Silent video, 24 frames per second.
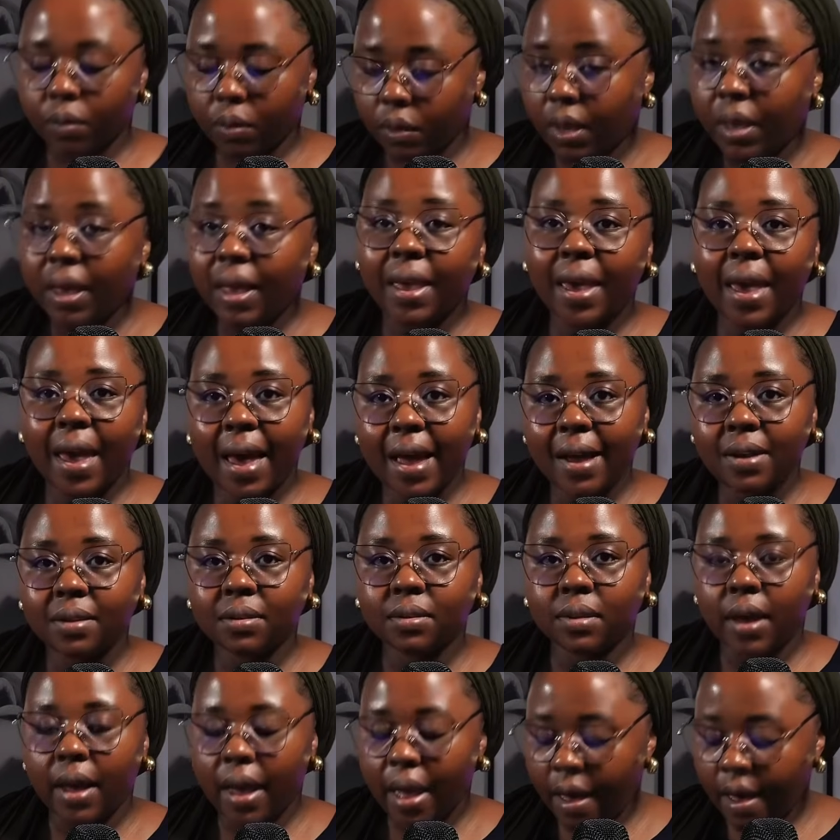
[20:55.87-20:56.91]
he
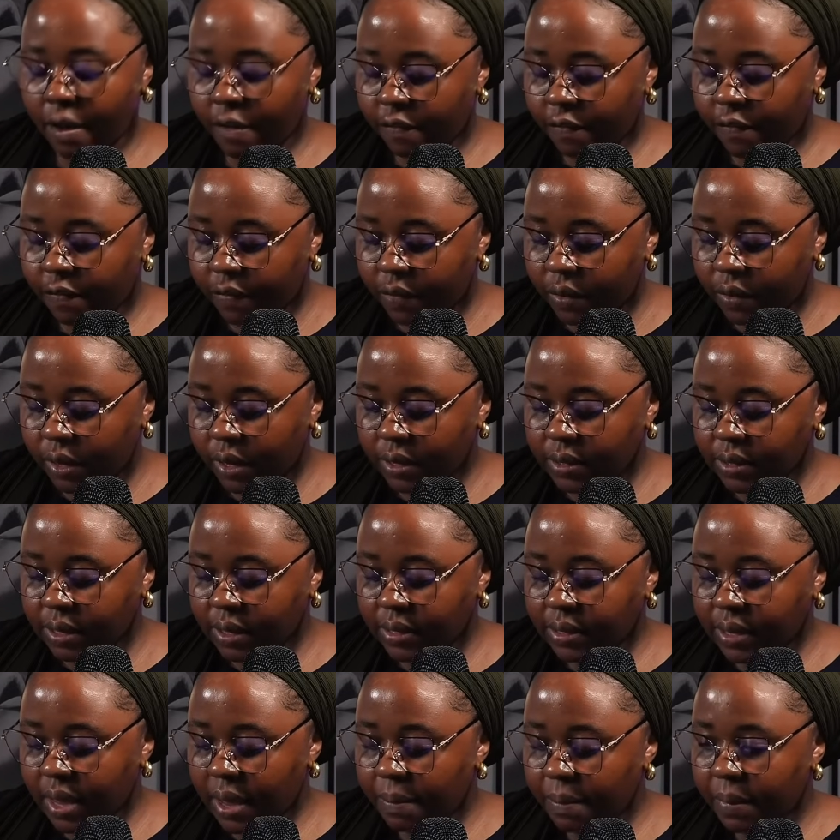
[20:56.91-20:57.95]
can have
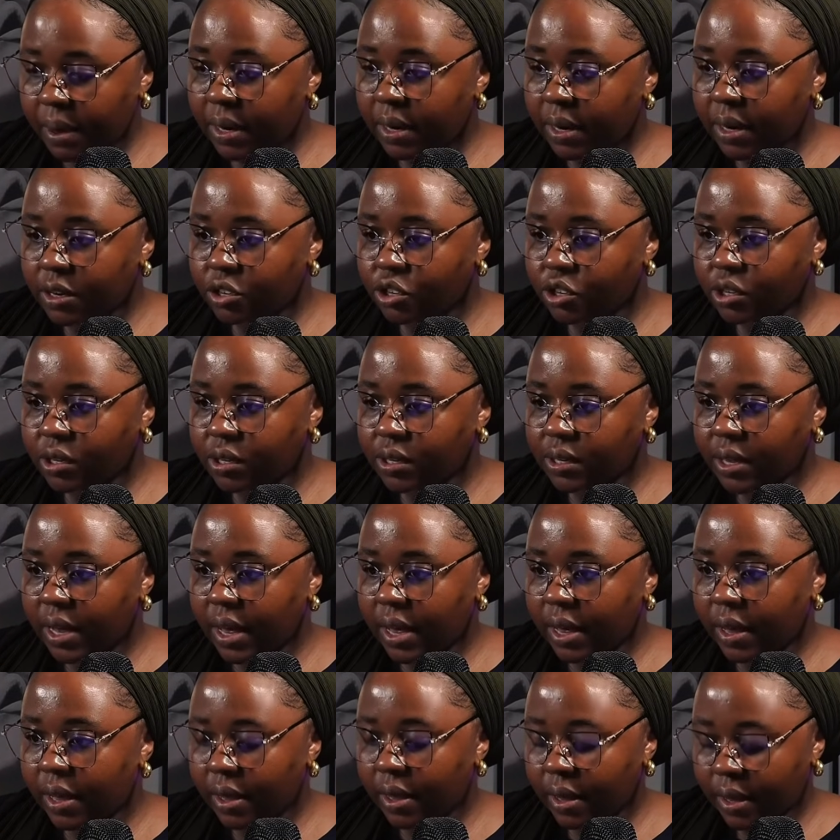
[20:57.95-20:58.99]
entertainment. Let's just
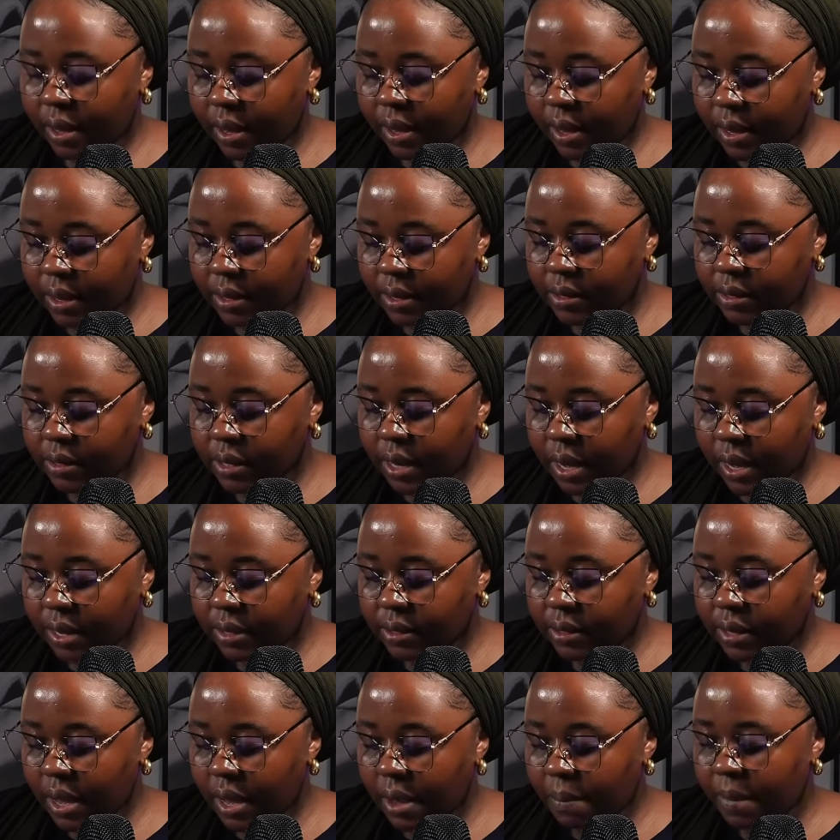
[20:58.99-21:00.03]
say
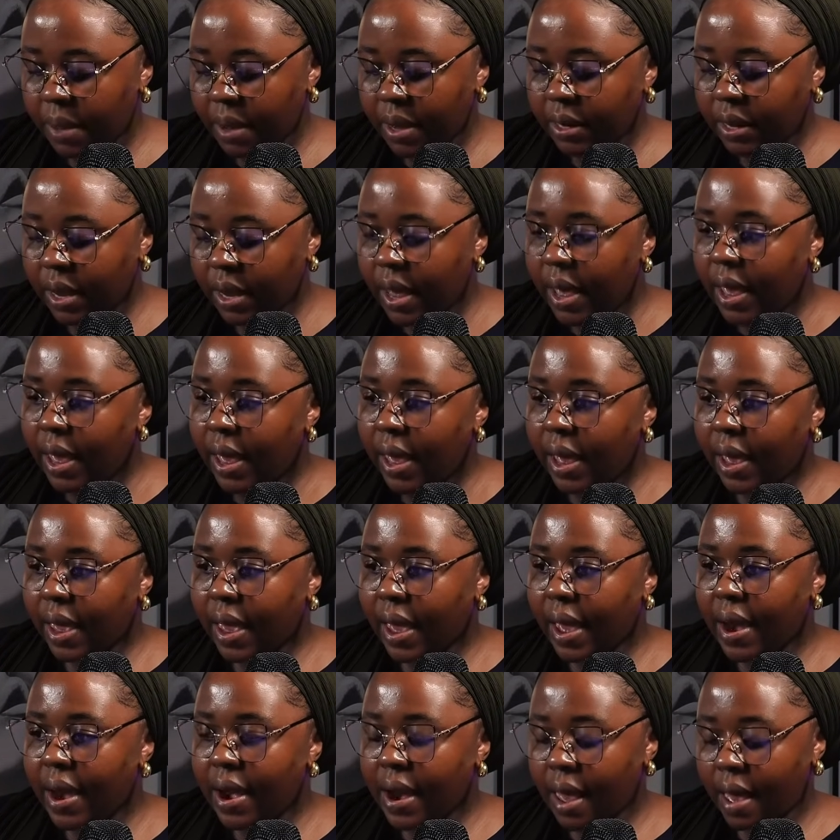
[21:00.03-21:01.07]
entertainment. He
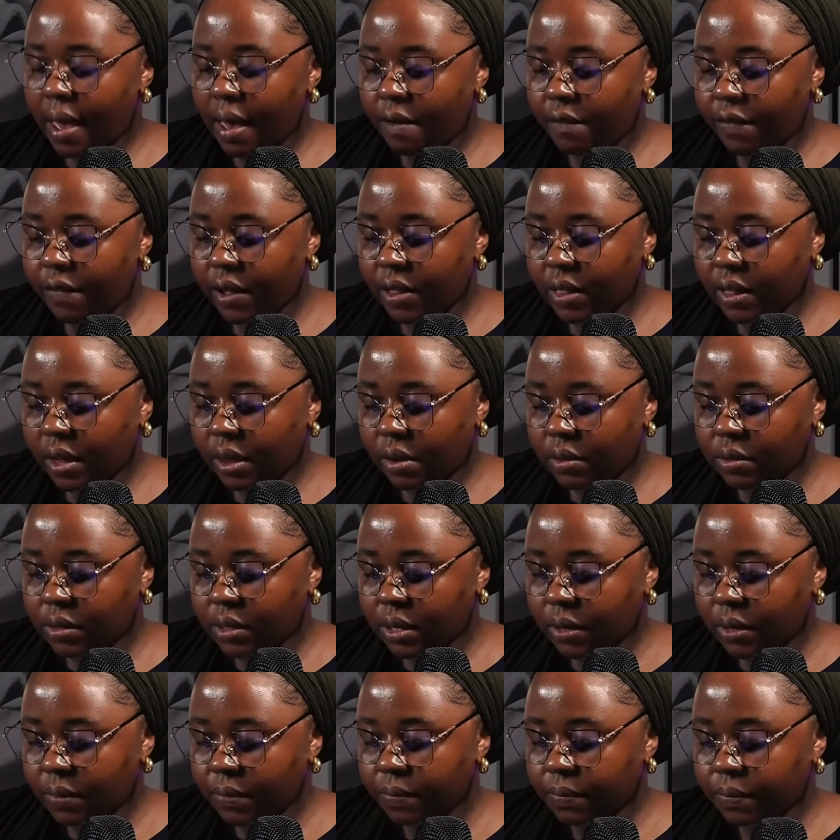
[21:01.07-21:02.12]
can have
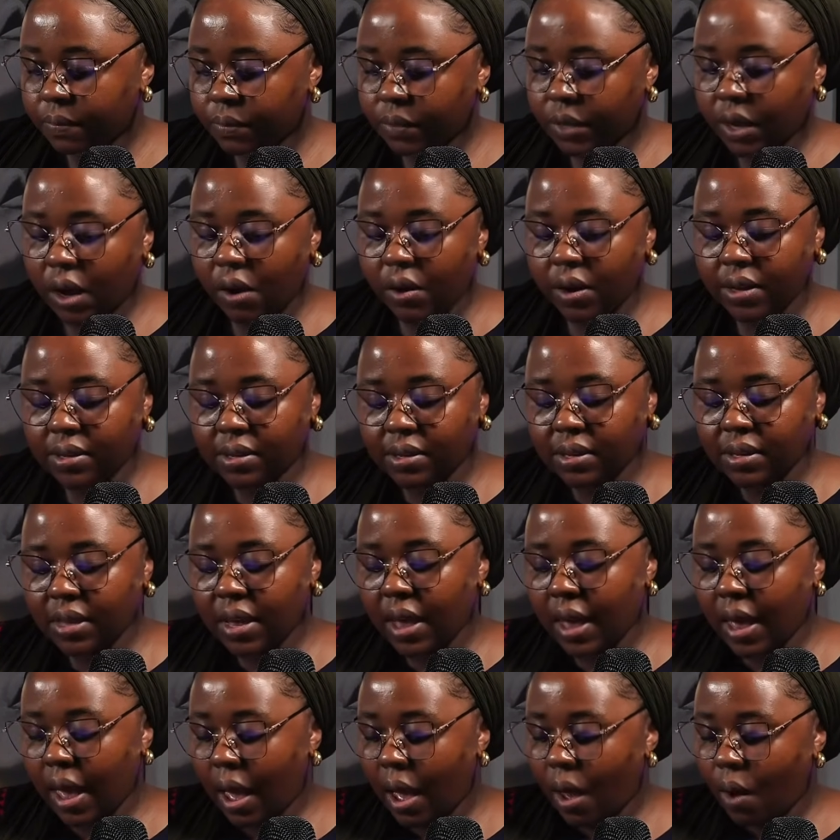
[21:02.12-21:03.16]
1,000. Now let's
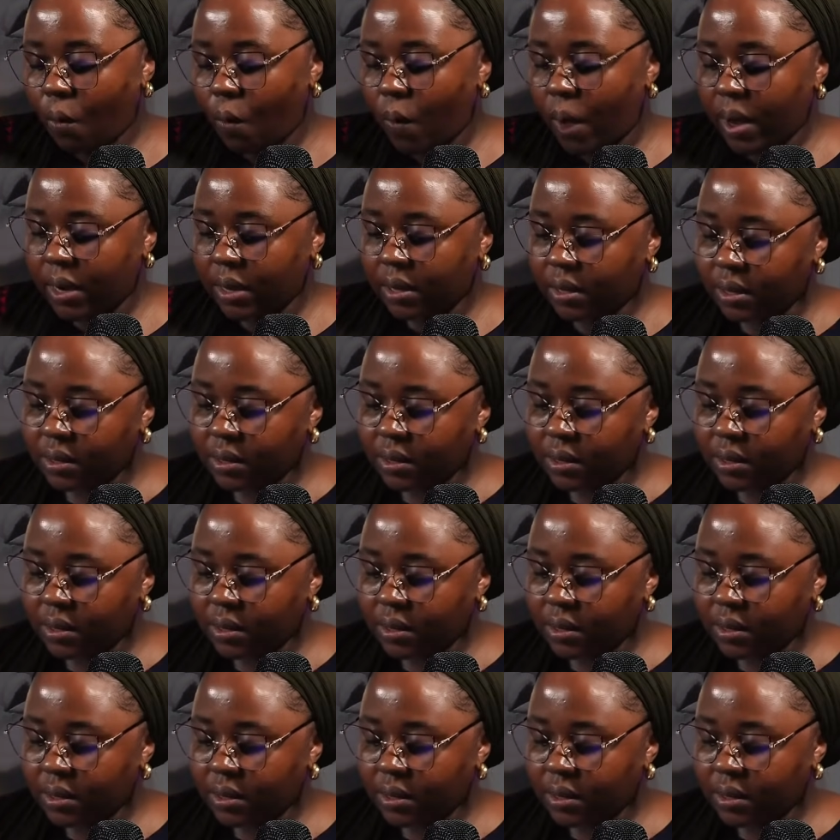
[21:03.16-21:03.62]
see what